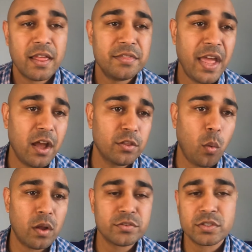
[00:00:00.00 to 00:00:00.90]
they are the
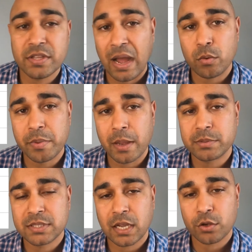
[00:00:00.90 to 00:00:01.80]
ones that will be able
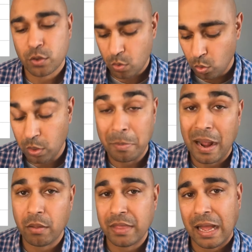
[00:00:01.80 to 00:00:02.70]
to tell you all
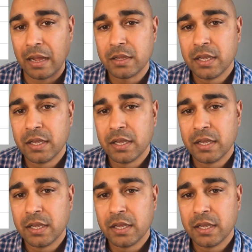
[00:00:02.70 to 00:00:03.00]
about that.